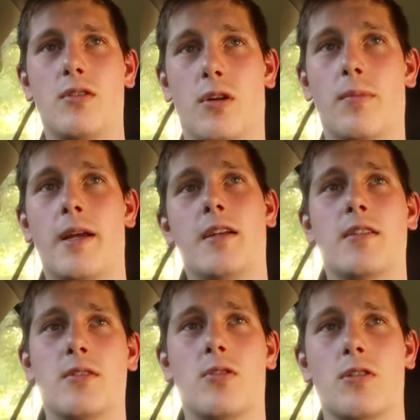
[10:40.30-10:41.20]
Jordan
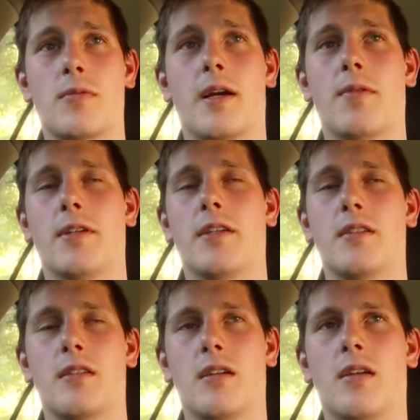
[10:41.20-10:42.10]
Peterson talks about, which
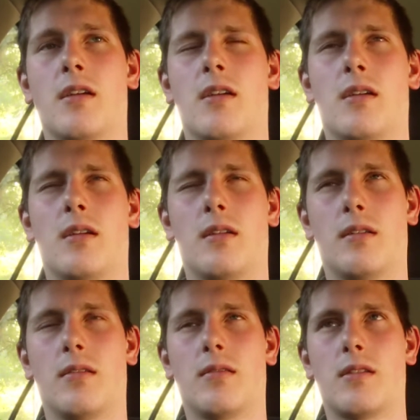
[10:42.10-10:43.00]
is
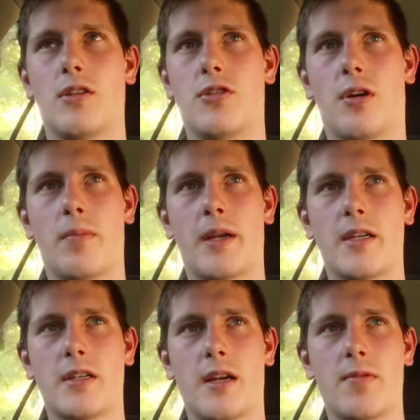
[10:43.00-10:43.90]
is it John
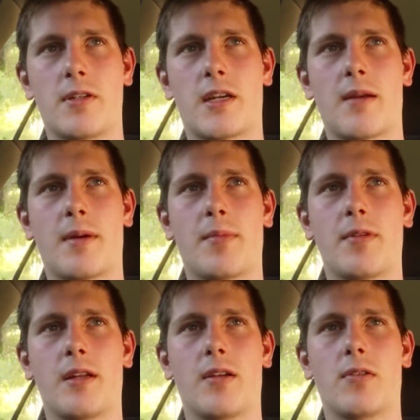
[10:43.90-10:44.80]
Piaget which came up
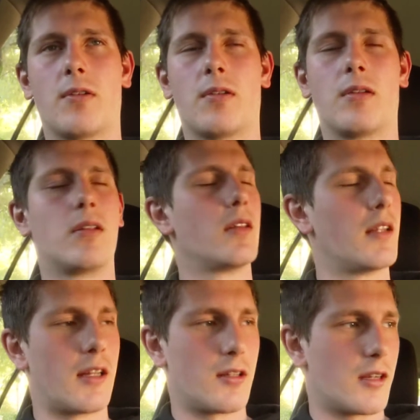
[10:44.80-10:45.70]
with that, or
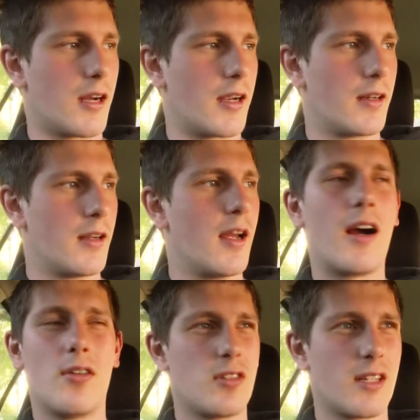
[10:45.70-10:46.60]
the other guy?
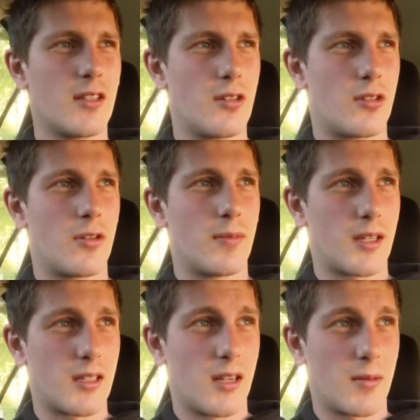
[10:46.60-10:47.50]
I always get those two
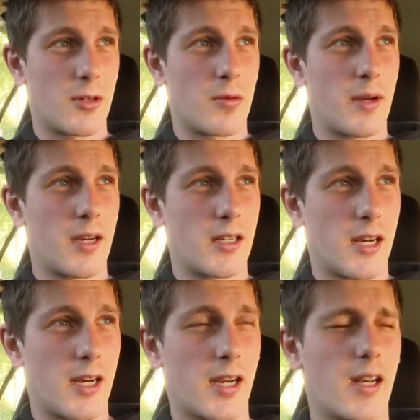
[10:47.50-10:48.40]
mixed up, John Piaget
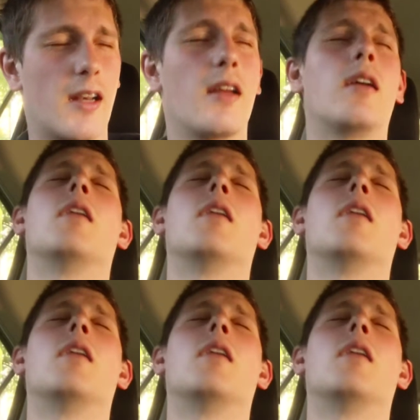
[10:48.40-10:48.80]
and